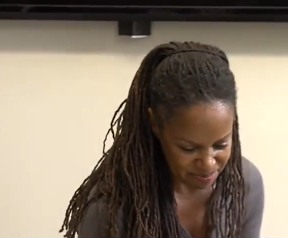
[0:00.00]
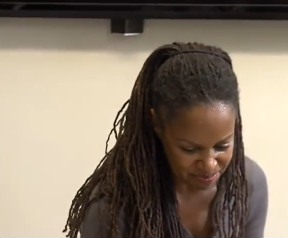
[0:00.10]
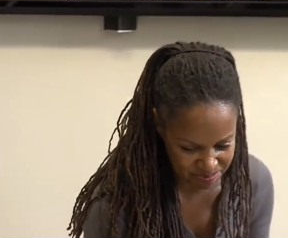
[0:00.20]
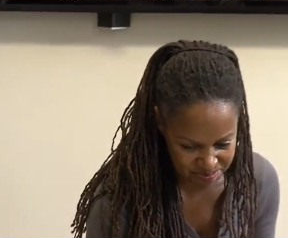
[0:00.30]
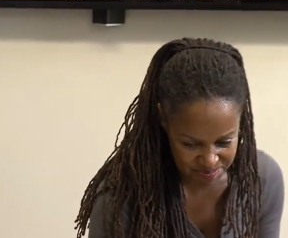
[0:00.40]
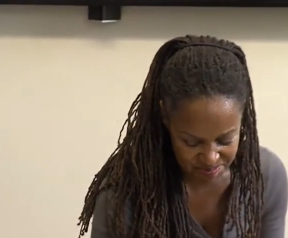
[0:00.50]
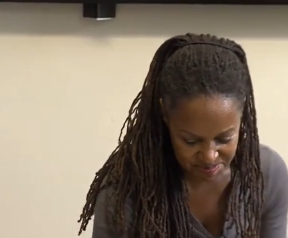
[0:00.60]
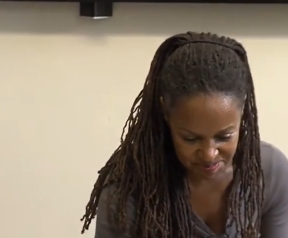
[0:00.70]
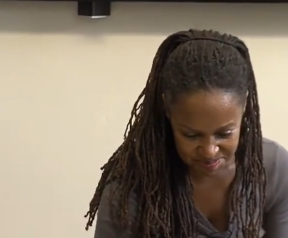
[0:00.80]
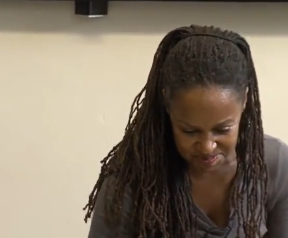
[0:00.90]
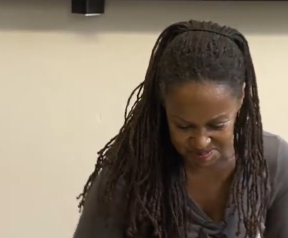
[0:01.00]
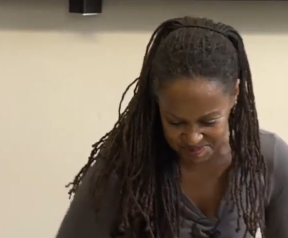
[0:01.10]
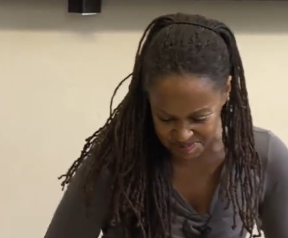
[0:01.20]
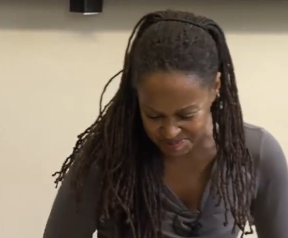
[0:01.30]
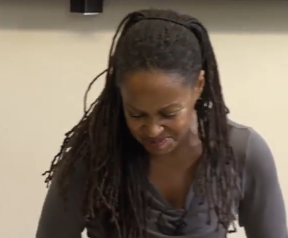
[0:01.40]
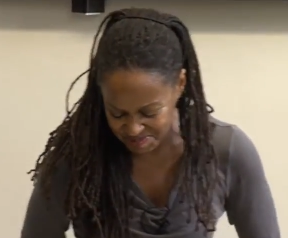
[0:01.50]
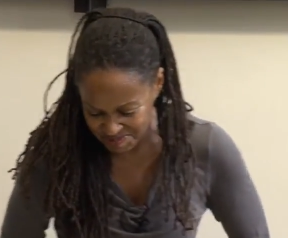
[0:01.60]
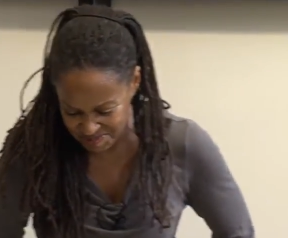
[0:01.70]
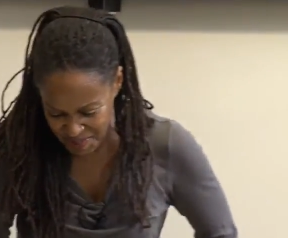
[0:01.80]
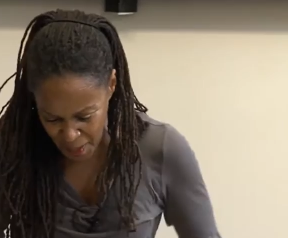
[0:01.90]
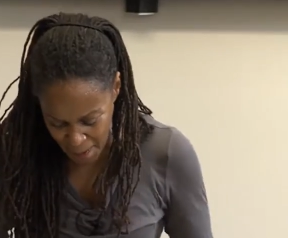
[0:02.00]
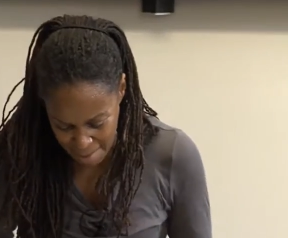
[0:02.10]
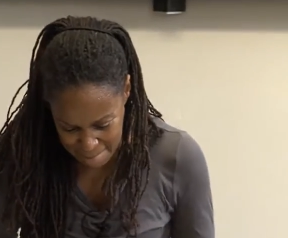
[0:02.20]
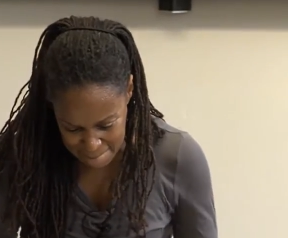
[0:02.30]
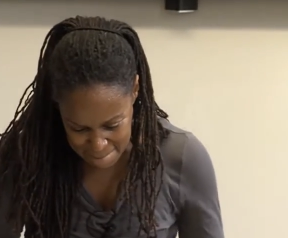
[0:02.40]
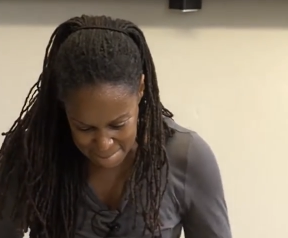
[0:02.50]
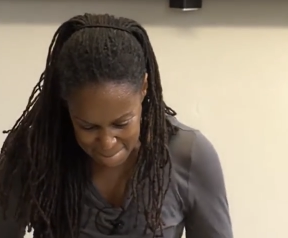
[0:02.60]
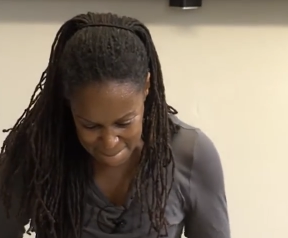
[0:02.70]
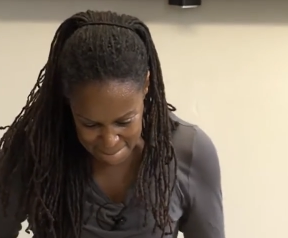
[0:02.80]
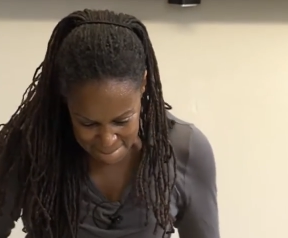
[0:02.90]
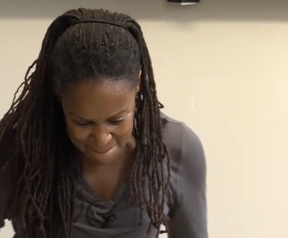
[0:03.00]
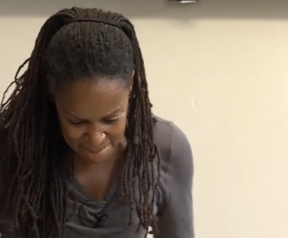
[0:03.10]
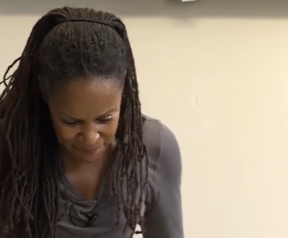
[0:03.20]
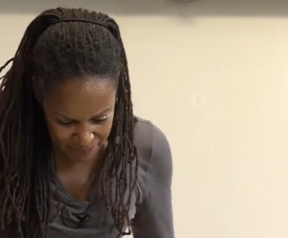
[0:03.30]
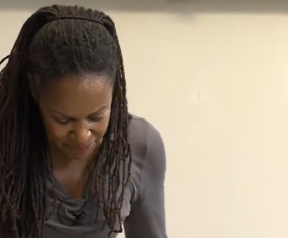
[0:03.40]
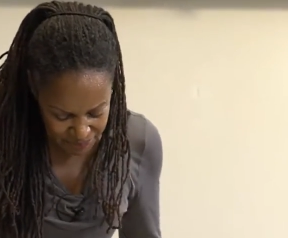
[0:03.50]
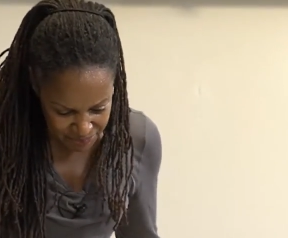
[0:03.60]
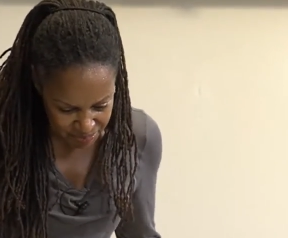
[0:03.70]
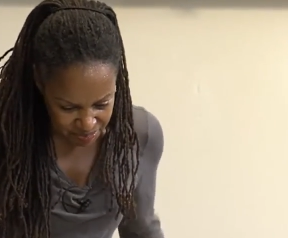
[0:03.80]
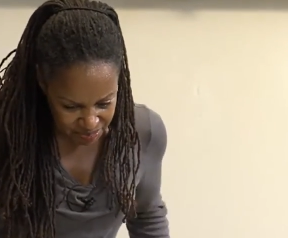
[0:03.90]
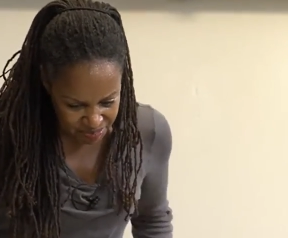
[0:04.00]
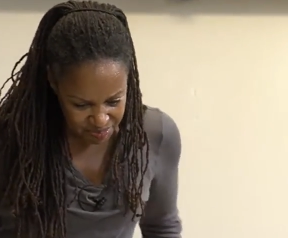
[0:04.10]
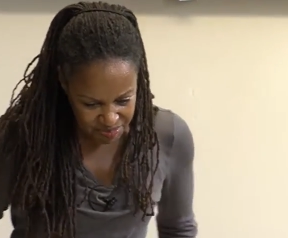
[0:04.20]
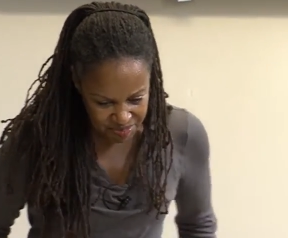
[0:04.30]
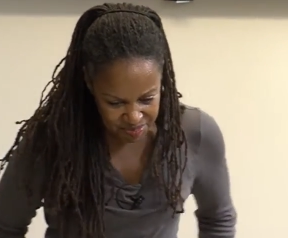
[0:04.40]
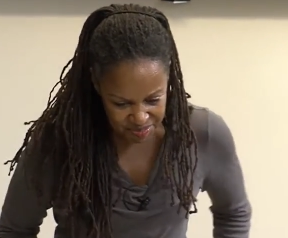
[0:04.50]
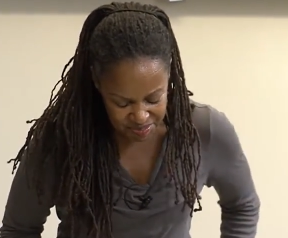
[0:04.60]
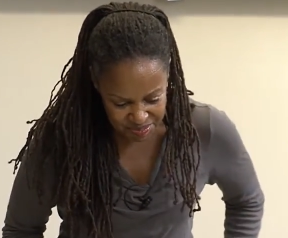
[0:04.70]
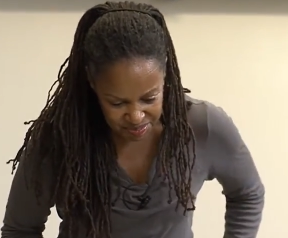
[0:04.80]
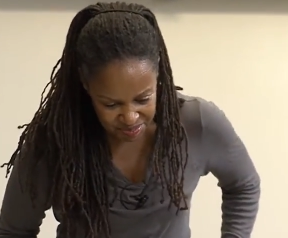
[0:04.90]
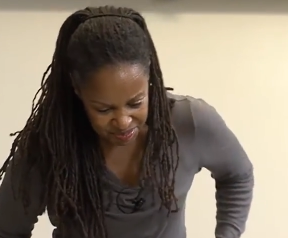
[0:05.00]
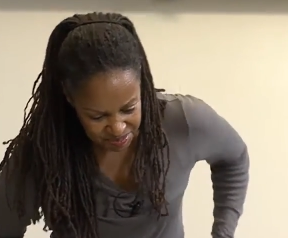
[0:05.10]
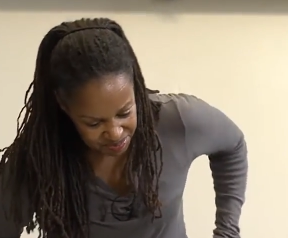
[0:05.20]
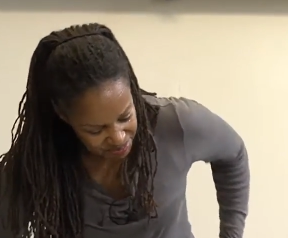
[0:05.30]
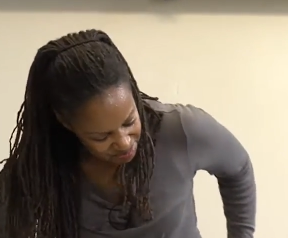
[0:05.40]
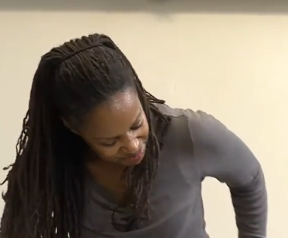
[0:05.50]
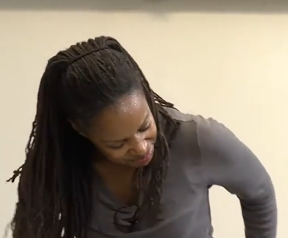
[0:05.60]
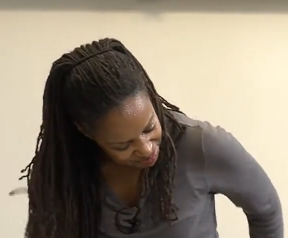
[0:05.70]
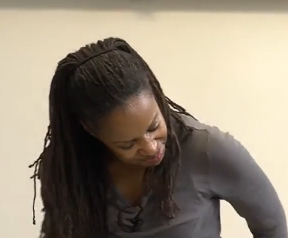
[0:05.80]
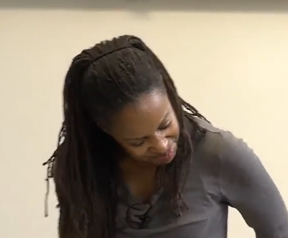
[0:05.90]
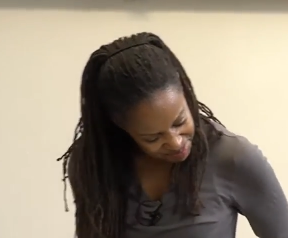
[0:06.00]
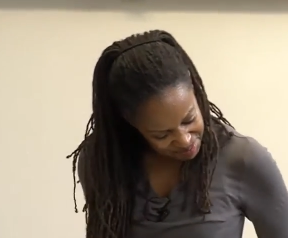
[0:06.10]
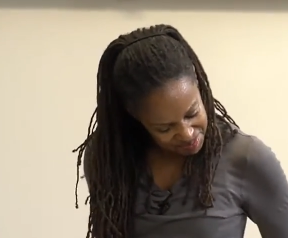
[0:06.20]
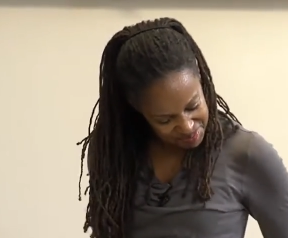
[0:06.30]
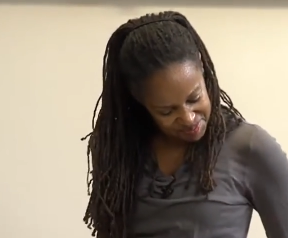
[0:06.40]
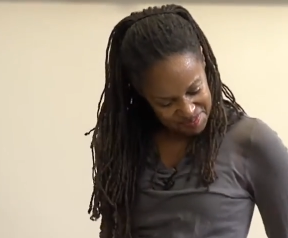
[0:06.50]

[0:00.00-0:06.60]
Nobody speaks.